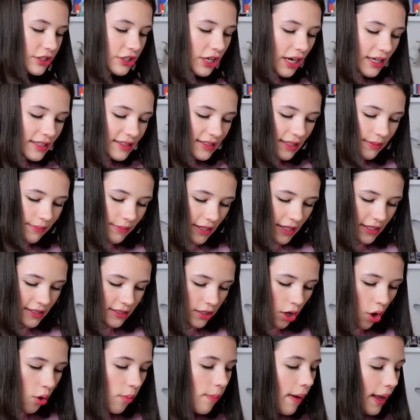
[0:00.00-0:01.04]
try zip this.
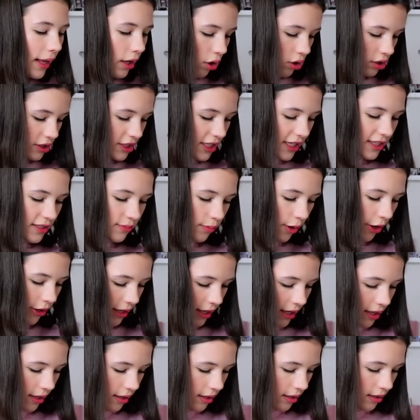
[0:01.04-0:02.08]
Oh my gosh, it's
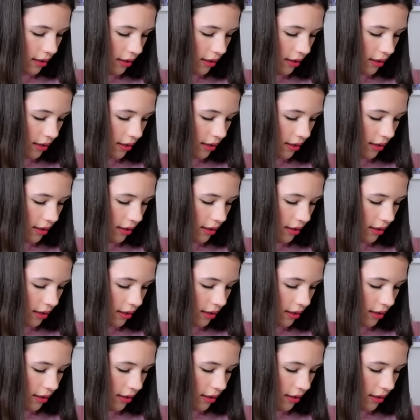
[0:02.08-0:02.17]
working.